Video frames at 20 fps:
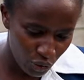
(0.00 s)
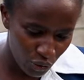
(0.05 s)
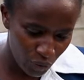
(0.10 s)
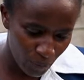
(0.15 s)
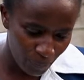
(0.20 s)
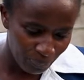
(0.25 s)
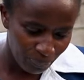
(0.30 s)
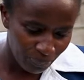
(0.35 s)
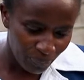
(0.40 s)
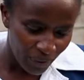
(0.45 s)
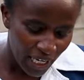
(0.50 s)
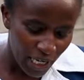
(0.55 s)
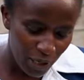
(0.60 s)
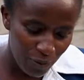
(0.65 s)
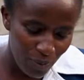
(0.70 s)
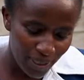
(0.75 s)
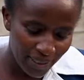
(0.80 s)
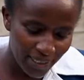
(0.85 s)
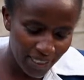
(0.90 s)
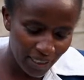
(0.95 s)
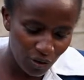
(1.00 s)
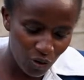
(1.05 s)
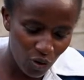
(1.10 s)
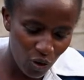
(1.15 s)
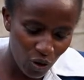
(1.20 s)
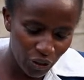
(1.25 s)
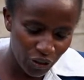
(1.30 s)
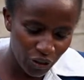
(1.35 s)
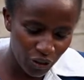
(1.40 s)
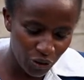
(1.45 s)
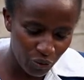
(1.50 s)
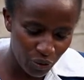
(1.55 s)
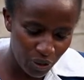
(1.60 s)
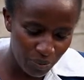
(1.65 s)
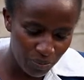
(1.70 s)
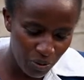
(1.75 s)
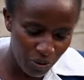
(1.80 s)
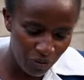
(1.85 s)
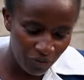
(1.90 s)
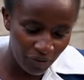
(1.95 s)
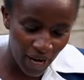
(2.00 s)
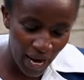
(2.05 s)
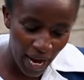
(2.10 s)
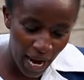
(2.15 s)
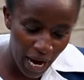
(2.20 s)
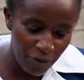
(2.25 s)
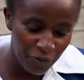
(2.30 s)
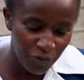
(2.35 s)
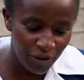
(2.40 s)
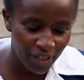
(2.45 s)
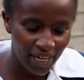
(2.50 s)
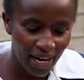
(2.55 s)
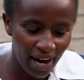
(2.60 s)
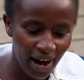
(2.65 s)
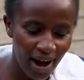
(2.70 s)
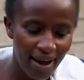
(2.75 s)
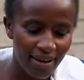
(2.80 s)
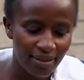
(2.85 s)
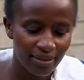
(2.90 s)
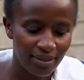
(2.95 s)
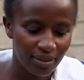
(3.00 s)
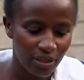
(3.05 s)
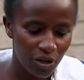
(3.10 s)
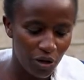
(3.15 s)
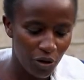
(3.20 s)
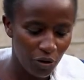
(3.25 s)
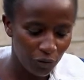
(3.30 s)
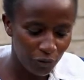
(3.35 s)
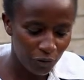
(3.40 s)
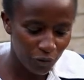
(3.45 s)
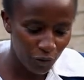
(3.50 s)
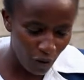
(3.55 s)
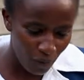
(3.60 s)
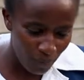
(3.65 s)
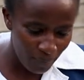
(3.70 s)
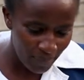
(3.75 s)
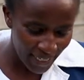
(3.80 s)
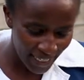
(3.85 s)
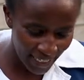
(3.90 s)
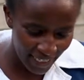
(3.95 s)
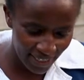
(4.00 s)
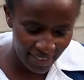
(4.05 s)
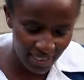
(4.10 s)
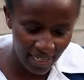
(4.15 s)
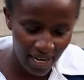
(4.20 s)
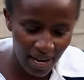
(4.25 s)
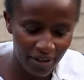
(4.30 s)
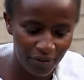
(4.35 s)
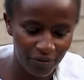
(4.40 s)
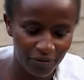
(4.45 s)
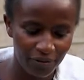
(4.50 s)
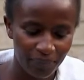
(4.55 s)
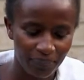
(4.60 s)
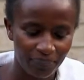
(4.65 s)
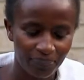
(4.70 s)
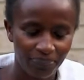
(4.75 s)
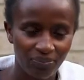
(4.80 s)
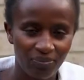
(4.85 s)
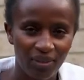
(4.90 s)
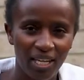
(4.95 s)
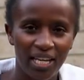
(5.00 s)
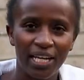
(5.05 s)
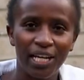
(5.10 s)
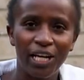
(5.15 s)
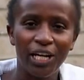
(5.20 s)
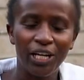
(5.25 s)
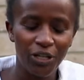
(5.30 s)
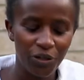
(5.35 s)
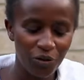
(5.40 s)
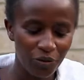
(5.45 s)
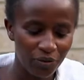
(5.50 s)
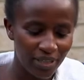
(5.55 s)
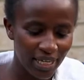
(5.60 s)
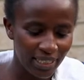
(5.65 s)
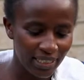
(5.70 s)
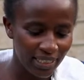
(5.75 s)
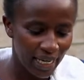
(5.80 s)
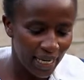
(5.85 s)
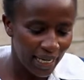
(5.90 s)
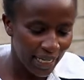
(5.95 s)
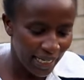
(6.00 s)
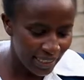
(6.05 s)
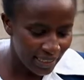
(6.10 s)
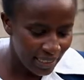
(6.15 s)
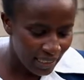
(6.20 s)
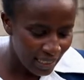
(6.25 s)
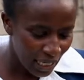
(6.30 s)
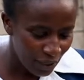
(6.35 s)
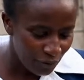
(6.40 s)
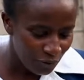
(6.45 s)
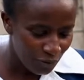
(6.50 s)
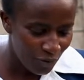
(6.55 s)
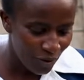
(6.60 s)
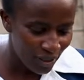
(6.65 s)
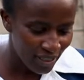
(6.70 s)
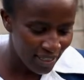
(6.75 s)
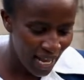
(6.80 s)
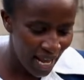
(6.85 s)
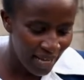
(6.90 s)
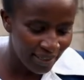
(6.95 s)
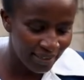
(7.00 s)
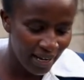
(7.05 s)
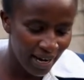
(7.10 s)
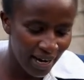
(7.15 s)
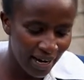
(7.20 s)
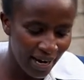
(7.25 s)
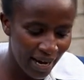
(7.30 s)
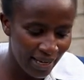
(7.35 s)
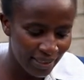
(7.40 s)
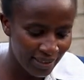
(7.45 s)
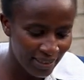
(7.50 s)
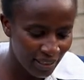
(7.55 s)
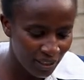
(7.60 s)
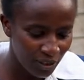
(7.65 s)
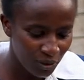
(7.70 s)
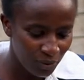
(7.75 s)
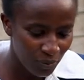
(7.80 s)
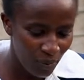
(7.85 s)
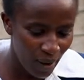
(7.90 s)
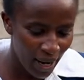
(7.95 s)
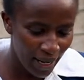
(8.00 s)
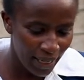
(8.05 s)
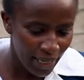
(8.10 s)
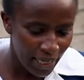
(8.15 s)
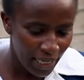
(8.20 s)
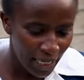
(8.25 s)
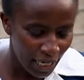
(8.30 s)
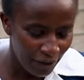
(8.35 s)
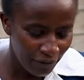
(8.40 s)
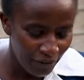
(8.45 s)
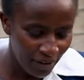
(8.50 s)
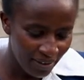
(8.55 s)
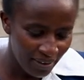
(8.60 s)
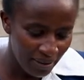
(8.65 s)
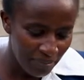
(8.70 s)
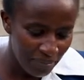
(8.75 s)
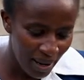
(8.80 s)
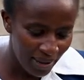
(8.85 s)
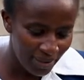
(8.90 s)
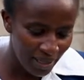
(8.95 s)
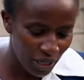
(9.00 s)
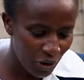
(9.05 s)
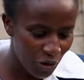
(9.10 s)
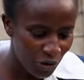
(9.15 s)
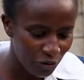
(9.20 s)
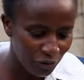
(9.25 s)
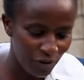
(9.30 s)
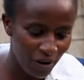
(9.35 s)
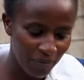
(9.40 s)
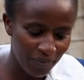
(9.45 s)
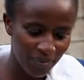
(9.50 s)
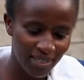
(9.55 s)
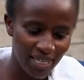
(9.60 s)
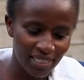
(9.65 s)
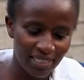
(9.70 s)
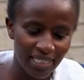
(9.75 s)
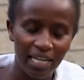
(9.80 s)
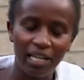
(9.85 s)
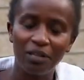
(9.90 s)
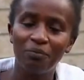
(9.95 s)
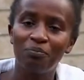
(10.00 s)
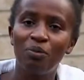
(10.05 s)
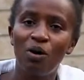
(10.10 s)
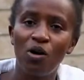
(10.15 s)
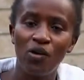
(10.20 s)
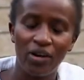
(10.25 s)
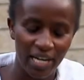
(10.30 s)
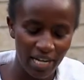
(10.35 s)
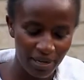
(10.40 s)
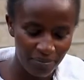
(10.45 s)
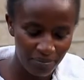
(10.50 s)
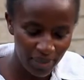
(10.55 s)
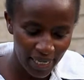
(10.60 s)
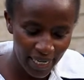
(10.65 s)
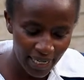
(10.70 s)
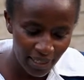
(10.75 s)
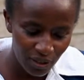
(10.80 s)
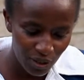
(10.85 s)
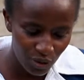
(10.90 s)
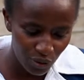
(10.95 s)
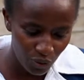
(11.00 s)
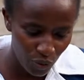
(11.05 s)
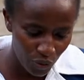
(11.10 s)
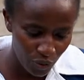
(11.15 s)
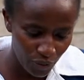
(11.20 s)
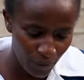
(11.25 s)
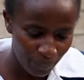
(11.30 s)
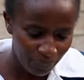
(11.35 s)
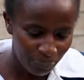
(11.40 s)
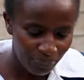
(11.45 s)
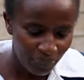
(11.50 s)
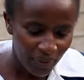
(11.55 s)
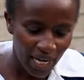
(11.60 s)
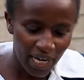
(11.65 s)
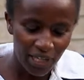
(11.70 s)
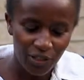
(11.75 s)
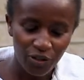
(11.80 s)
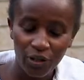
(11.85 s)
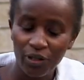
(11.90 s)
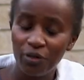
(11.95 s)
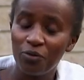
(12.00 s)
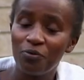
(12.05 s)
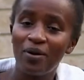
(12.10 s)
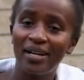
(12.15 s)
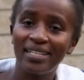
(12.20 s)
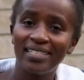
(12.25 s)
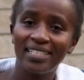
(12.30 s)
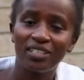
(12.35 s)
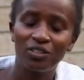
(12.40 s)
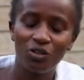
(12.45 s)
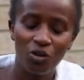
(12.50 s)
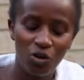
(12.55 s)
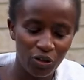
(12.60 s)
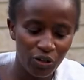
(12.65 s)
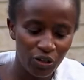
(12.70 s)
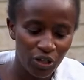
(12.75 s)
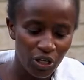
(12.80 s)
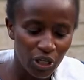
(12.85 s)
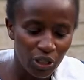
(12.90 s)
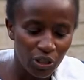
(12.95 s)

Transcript: do. He wanted God to remove every curse from his life. He knew that his life was under a curse. That is why even the mother confirms that he bore him in sorrow. And so he wanted God